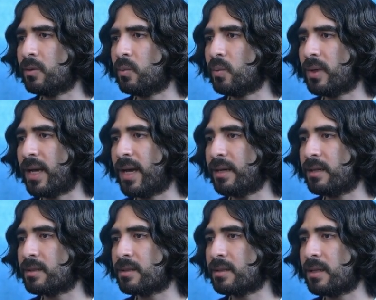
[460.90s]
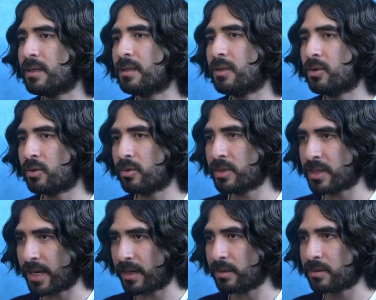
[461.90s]
We add it, and then the ogre
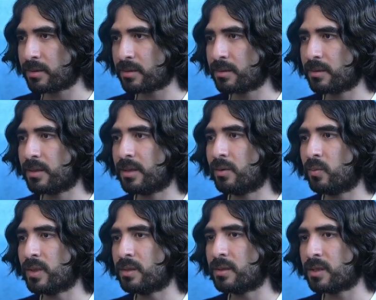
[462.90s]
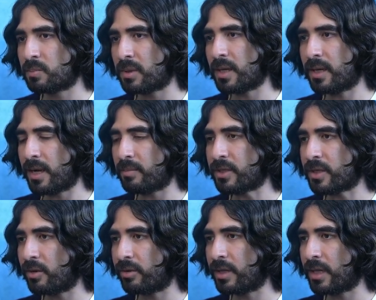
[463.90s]
attacks, and then we display how much
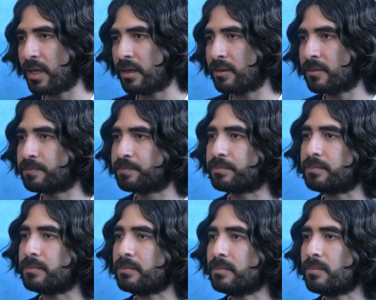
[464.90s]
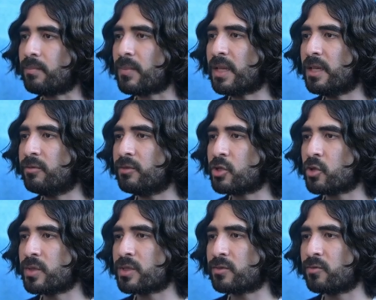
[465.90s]
health they gained. If the
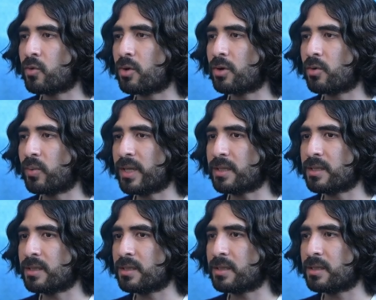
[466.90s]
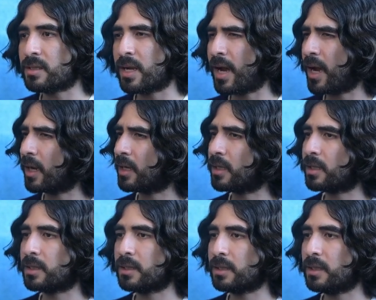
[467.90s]
choice is 4, we attack
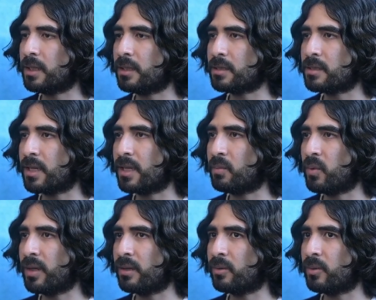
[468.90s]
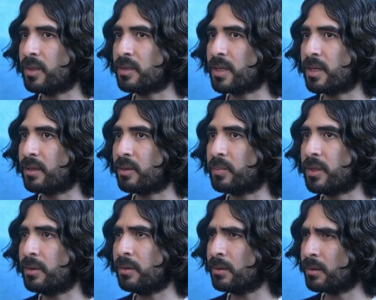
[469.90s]
in the same way that we attack up
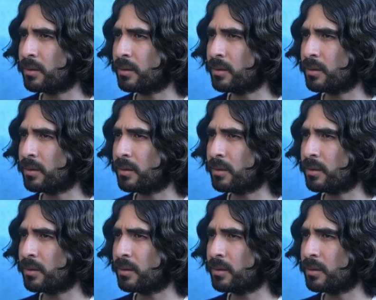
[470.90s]
here.